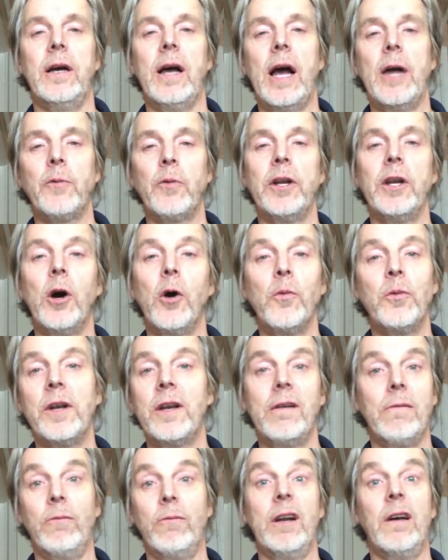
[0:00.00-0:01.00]
And we
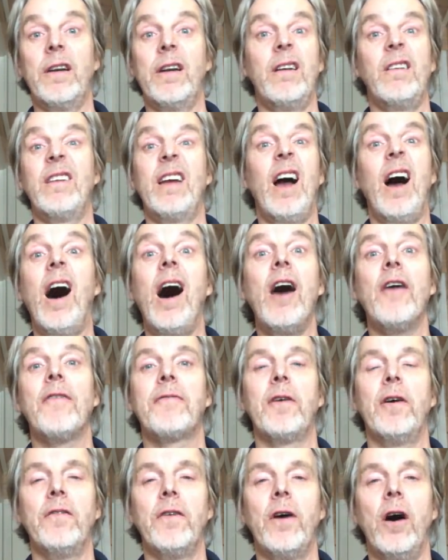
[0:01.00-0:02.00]
know we're not only
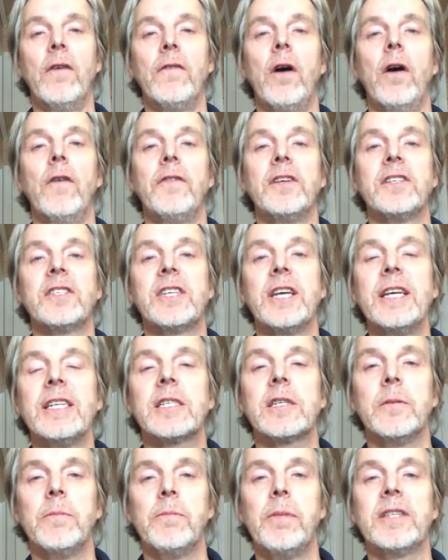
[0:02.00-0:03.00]
half of the
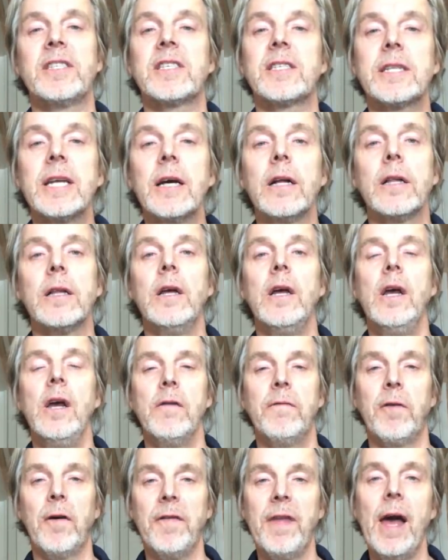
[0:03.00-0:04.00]
season, but still,
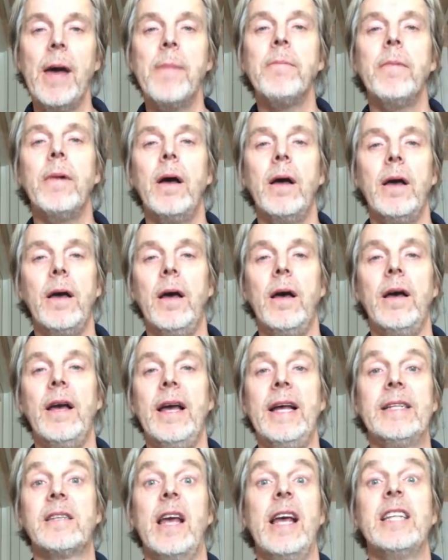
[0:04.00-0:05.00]
for them,
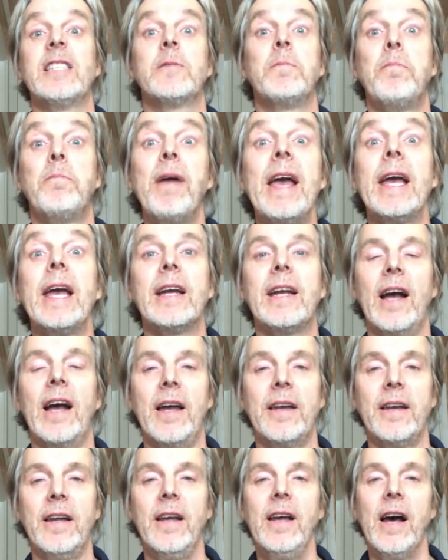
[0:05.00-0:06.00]
it's
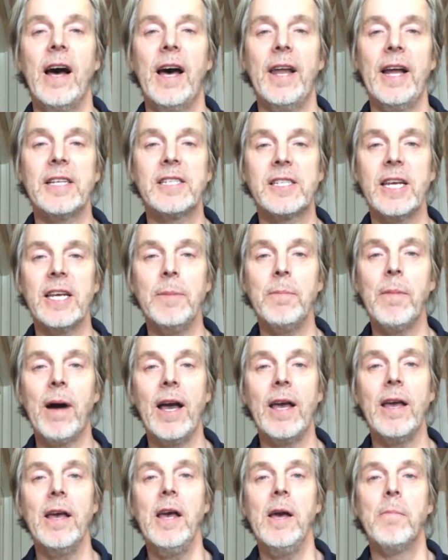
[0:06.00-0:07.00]
big, and I see
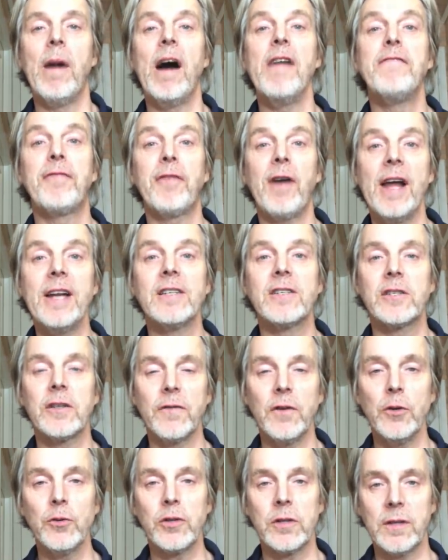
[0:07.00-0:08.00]
my
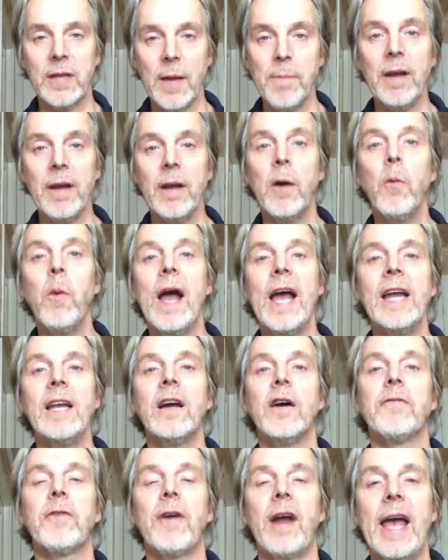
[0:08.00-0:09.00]
friends have used. They've been
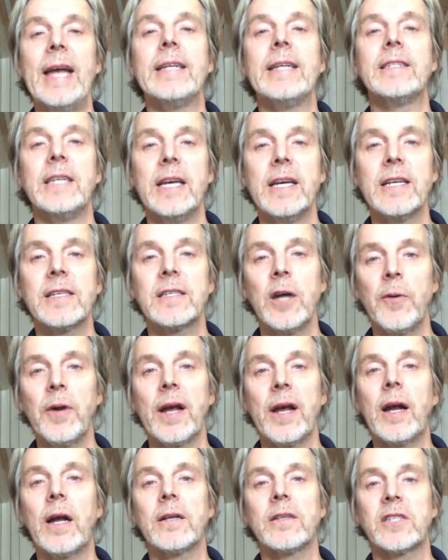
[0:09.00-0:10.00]
away now for 8 years.
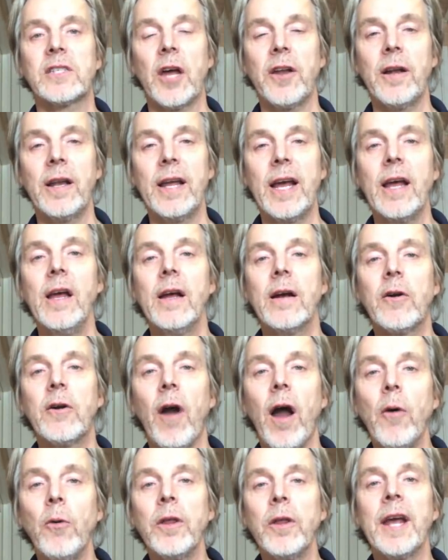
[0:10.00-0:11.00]
Now they're suddenly
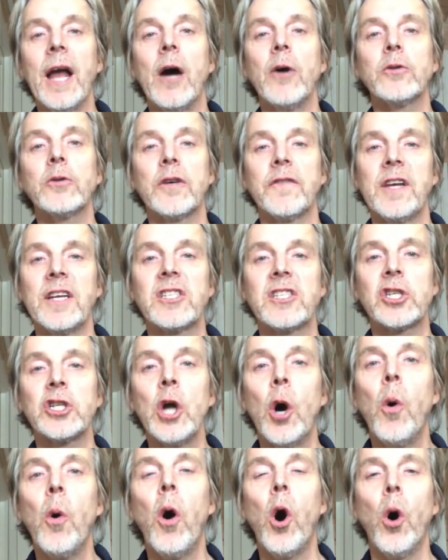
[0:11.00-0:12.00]
prowling out of their
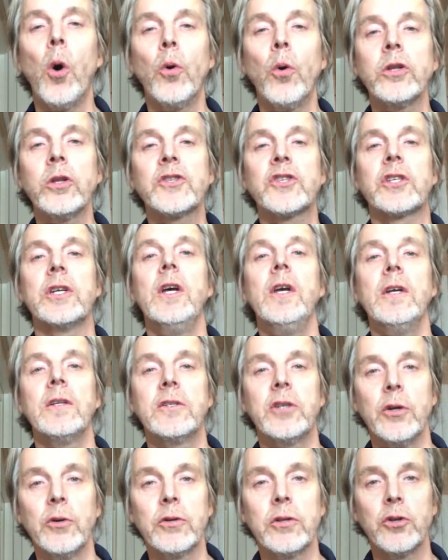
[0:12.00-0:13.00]
snow holes
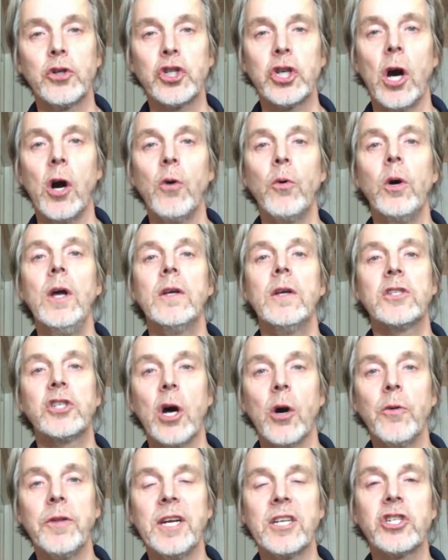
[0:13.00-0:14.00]
to show
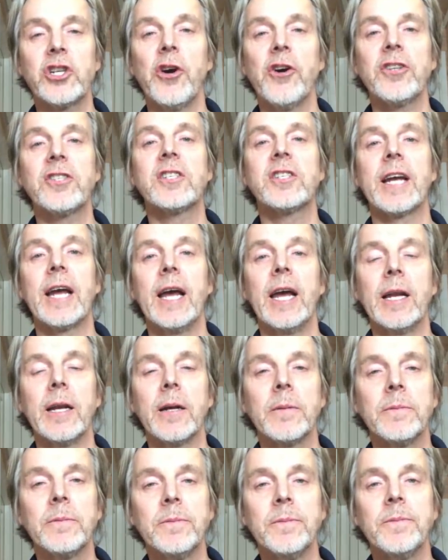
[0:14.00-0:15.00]
their shirts
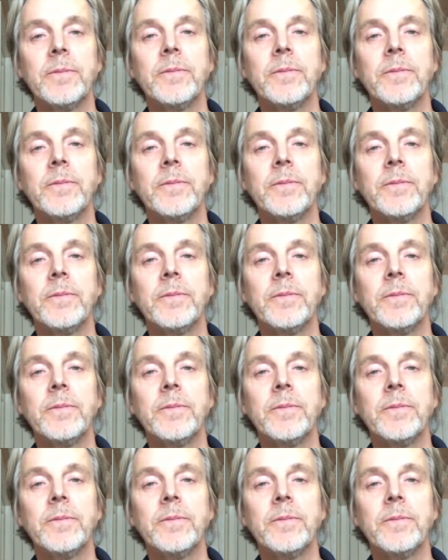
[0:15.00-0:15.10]
again.